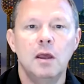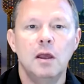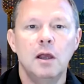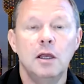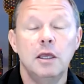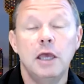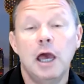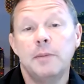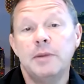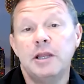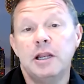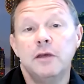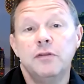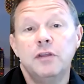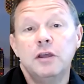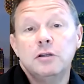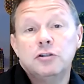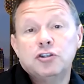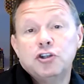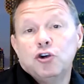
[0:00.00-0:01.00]
Yeah, I mean, I
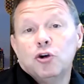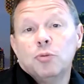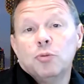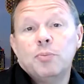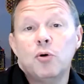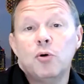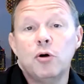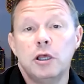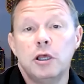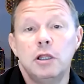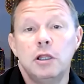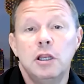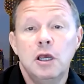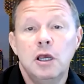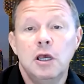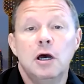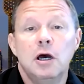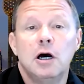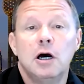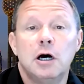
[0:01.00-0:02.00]
think to your point,
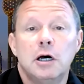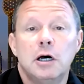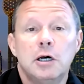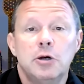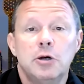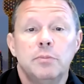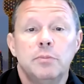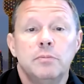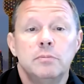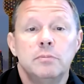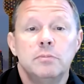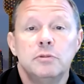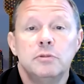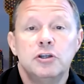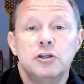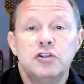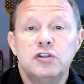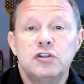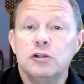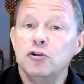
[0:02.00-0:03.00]

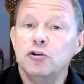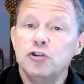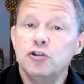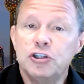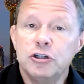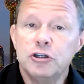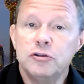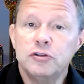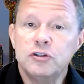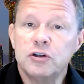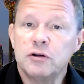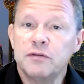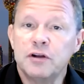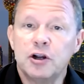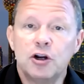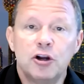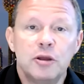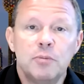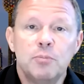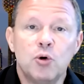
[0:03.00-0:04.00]
the solutions are
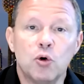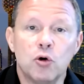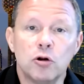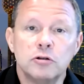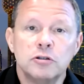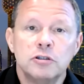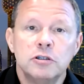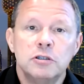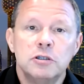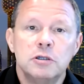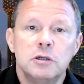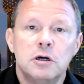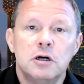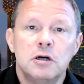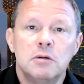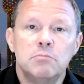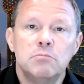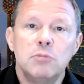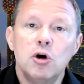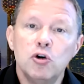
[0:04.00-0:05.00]
very important.
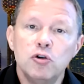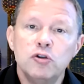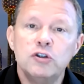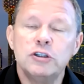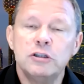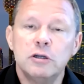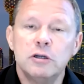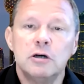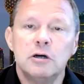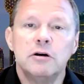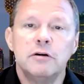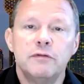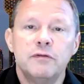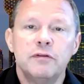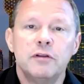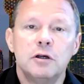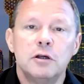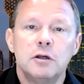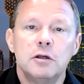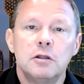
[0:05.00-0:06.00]
Most
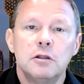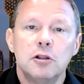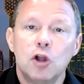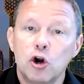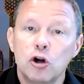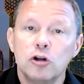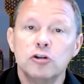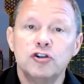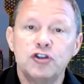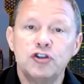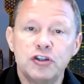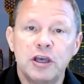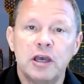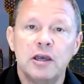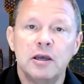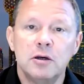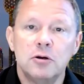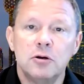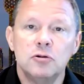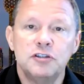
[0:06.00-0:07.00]
of the large
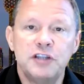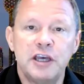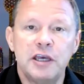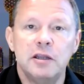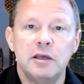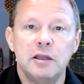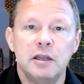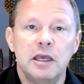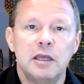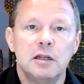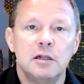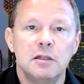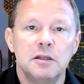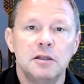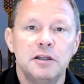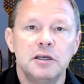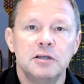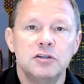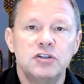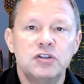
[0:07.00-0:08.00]
scale data and
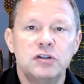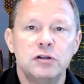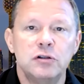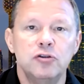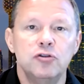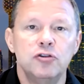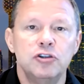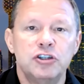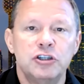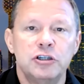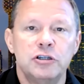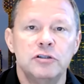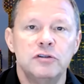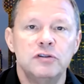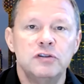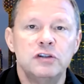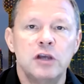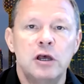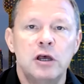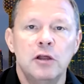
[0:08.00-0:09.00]
analytics
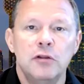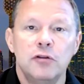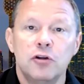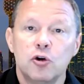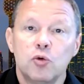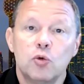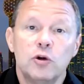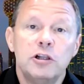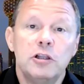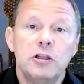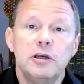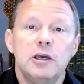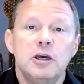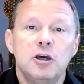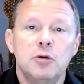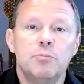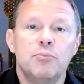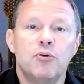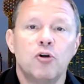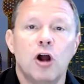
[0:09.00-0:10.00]
solutions, they're really
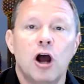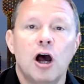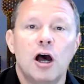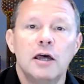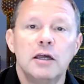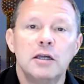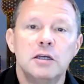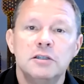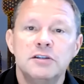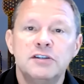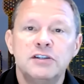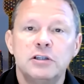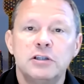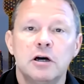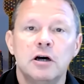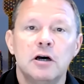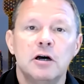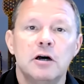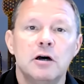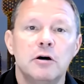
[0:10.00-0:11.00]
comprised
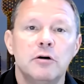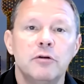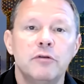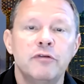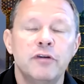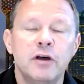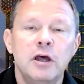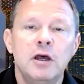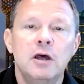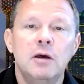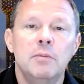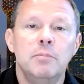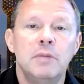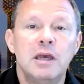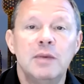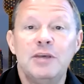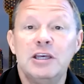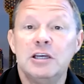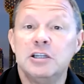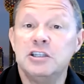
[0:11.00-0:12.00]
of
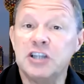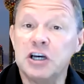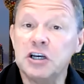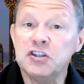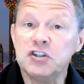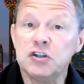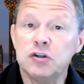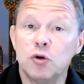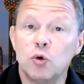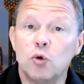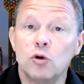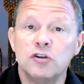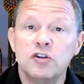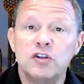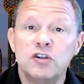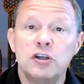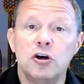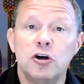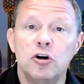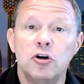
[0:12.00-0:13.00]
maybe a dozen or
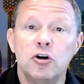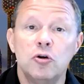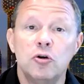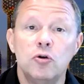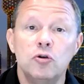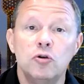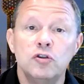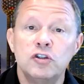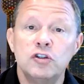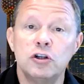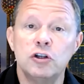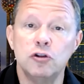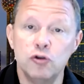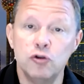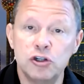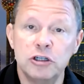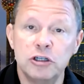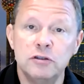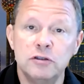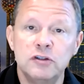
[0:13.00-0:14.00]
so
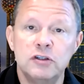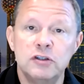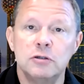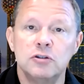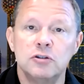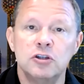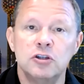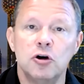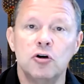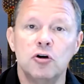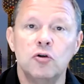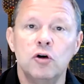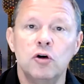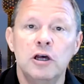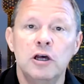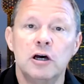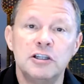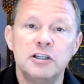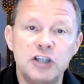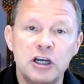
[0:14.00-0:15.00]
solutions. So
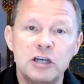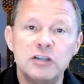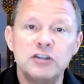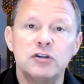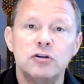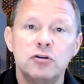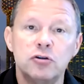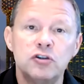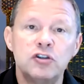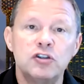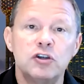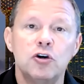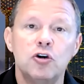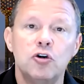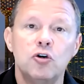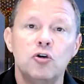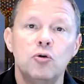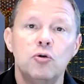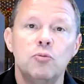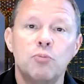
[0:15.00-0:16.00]
a dozen or
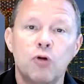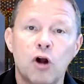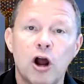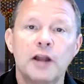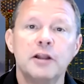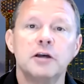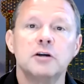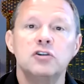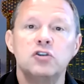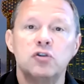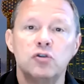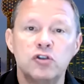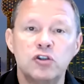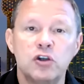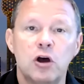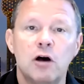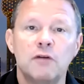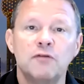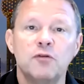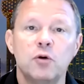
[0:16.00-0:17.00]
so products or
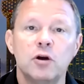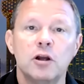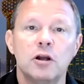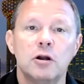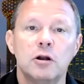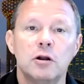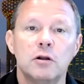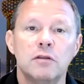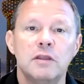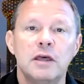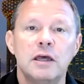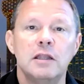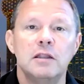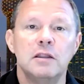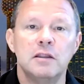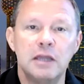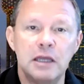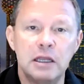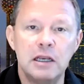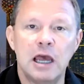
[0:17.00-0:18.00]
software that
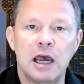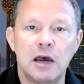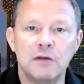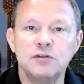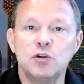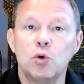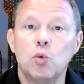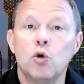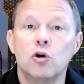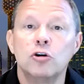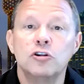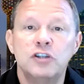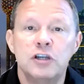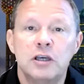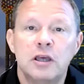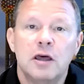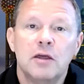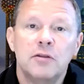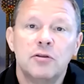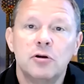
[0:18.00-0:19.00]
then have to work
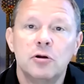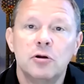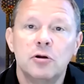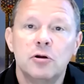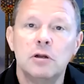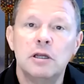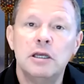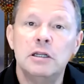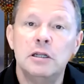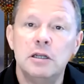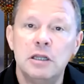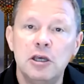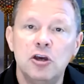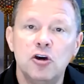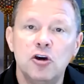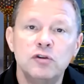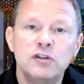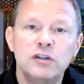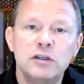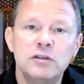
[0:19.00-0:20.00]
together in an
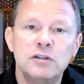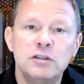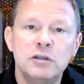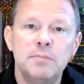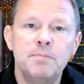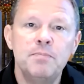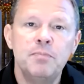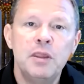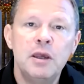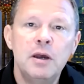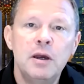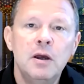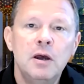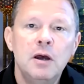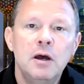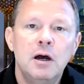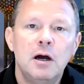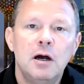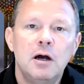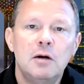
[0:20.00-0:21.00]
ecosystem.
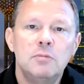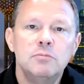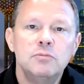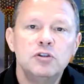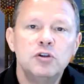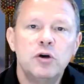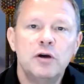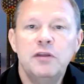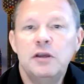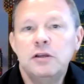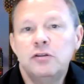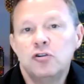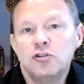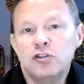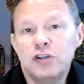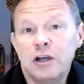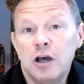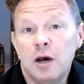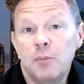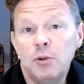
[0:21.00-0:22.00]
So I think
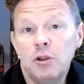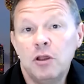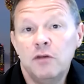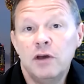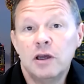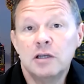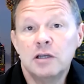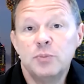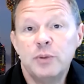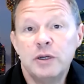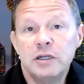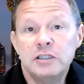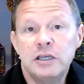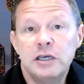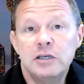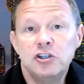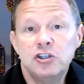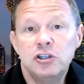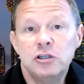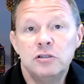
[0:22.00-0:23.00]
there's a couple of
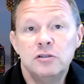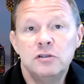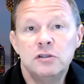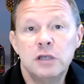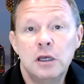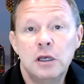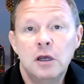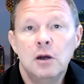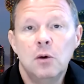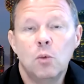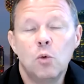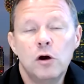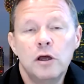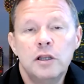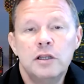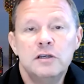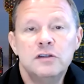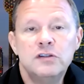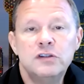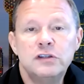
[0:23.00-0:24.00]
expectations.
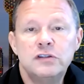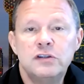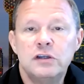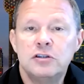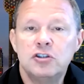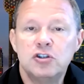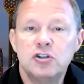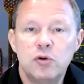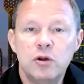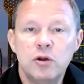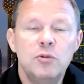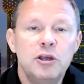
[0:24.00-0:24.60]
One is it's extremely